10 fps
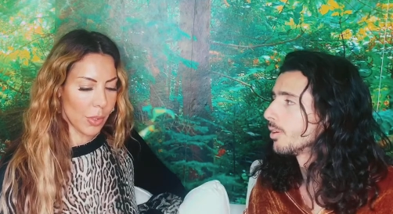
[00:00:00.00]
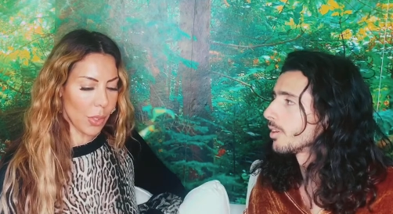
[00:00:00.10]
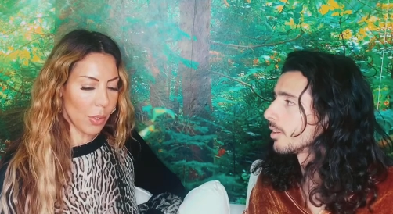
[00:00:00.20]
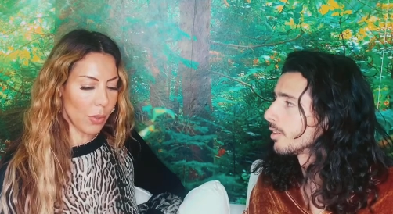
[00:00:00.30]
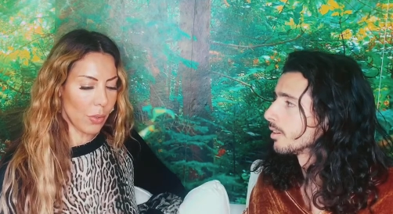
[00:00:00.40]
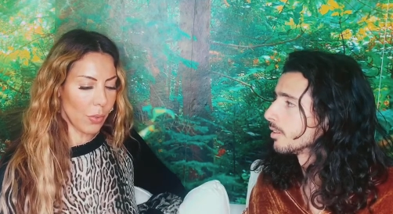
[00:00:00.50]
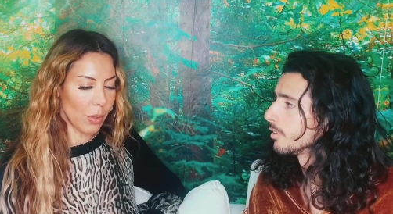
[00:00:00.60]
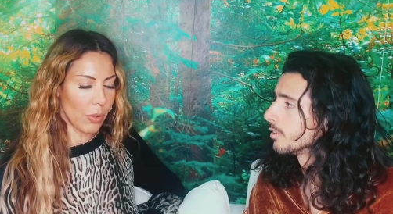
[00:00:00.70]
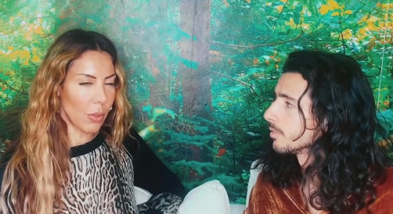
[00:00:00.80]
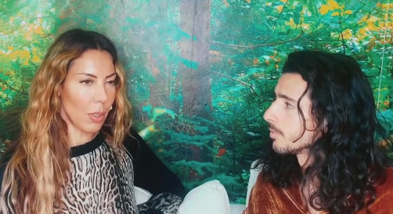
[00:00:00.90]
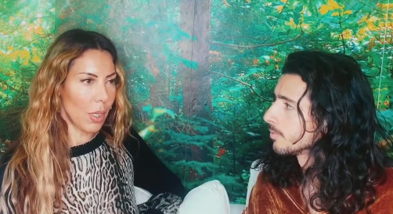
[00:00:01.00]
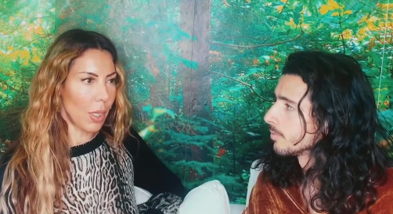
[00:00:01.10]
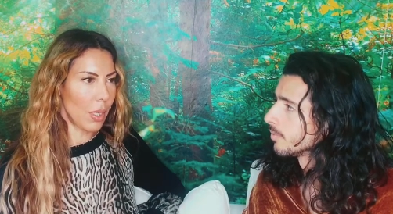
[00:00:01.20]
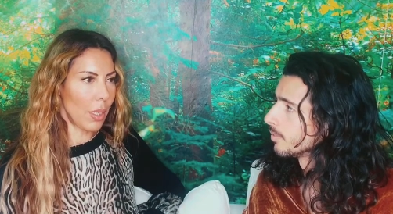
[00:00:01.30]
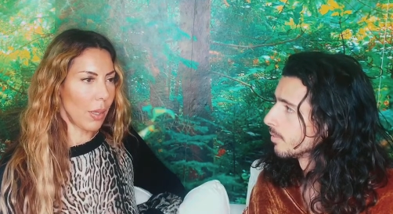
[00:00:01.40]
Speaker 1: So
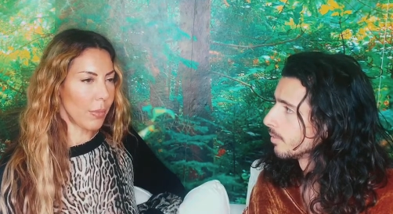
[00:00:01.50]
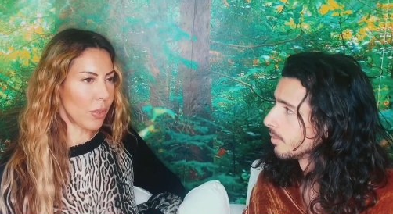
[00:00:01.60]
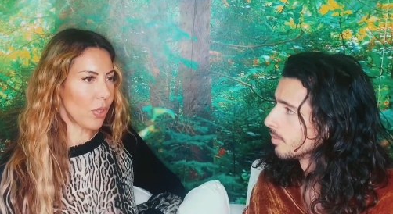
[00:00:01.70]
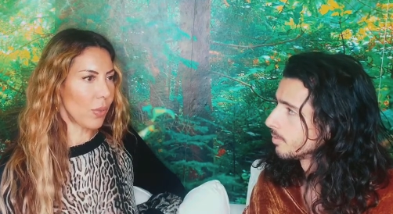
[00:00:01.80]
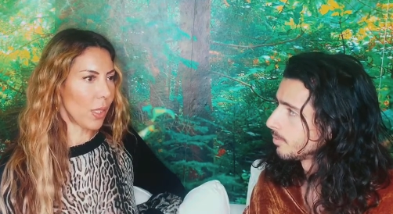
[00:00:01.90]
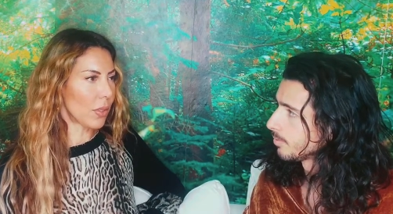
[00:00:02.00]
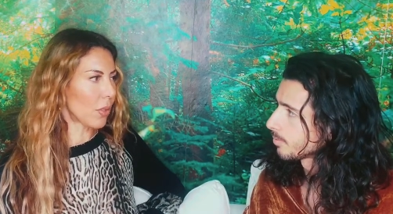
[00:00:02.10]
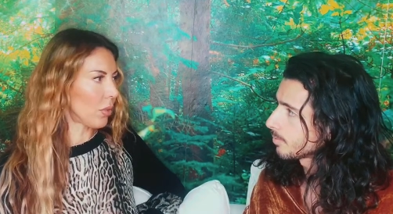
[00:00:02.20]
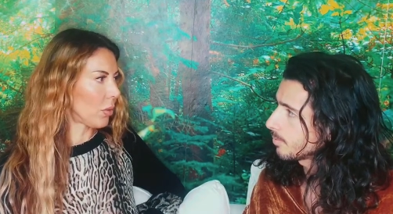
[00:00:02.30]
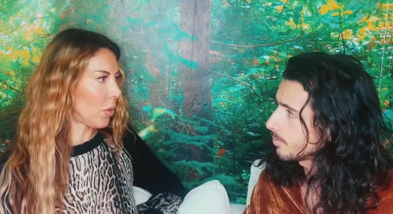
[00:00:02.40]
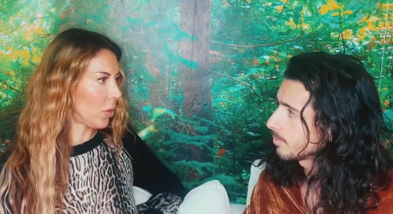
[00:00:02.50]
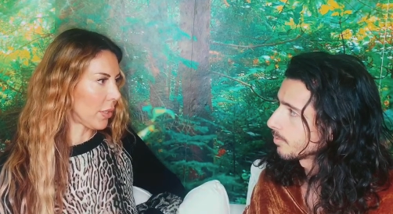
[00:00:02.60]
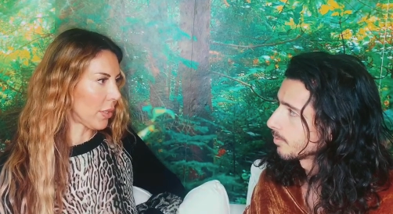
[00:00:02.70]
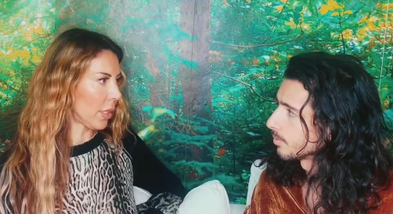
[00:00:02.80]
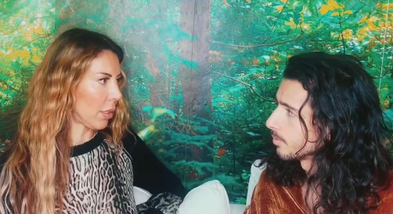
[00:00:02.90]
uh, I'm assuming it's all
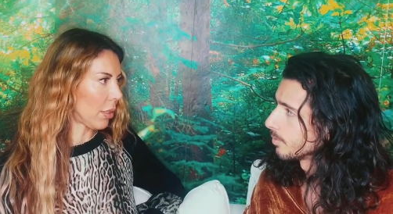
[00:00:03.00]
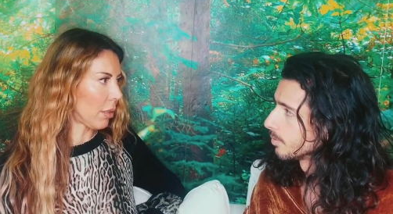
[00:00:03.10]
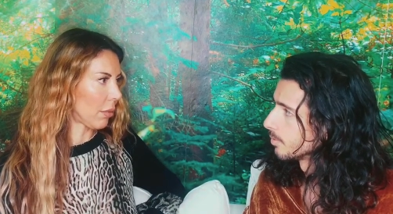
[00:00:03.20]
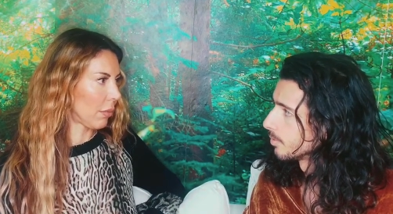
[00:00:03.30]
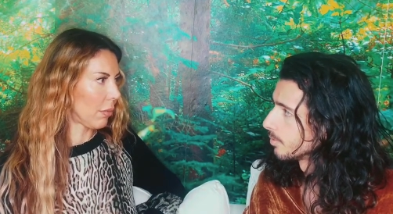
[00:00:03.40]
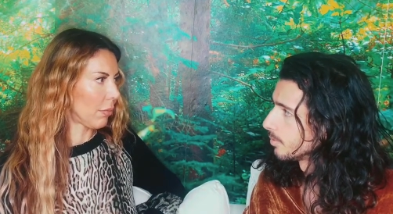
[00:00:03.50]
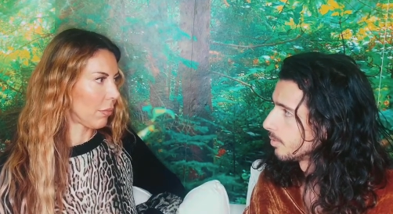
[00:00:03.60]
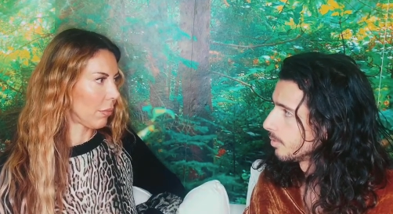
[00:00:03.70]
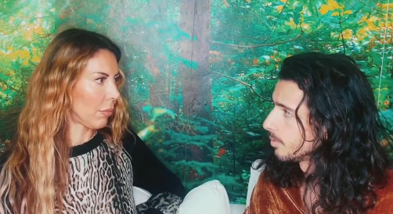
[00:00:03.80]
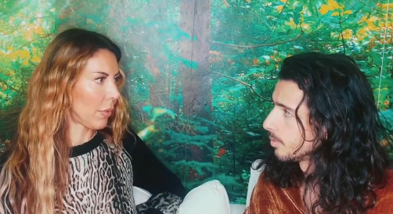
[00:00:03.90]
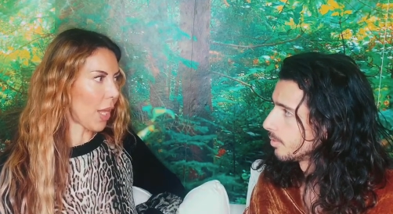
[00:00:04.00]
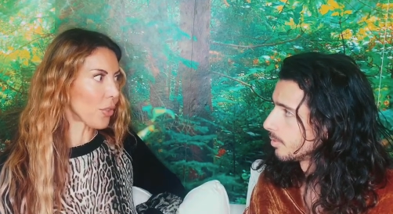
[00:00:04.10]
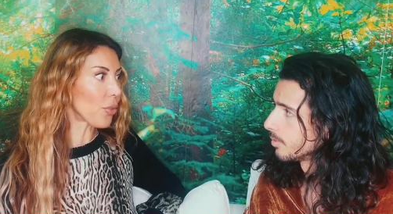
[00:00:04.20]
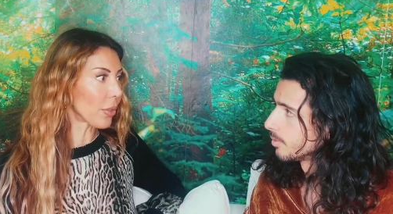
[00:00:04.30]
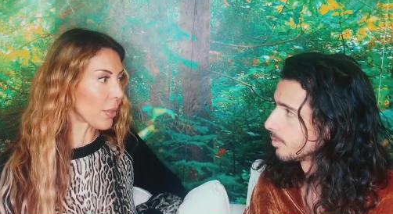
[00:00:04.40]
holistic,
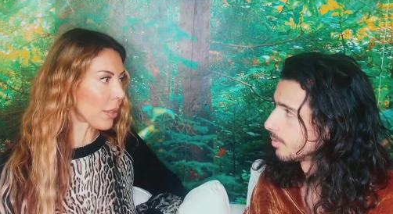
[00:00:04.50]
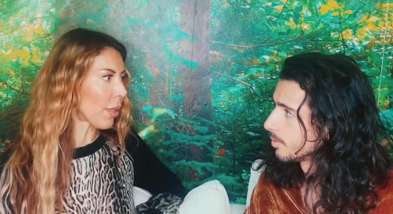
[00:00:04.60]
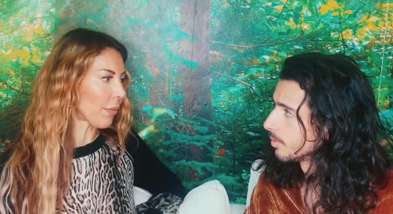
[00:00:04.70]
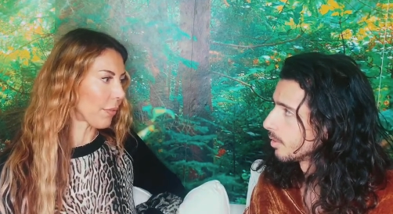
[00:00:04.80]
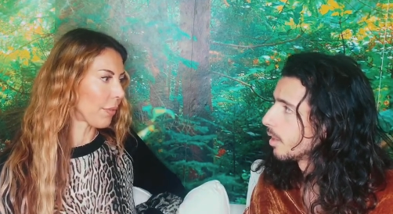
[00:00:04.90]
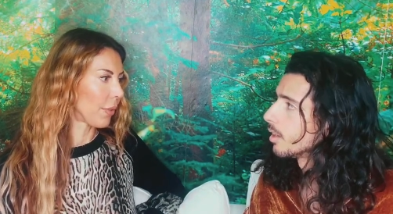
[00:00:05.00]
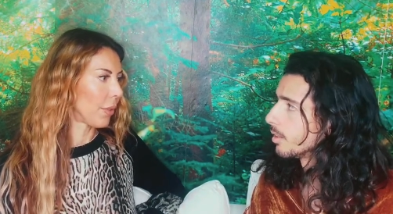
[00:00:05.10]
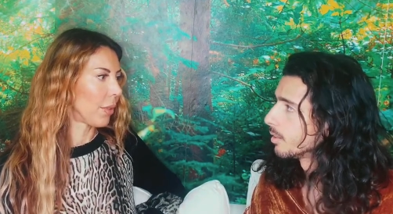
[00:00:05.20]
natural stuff uh-huh.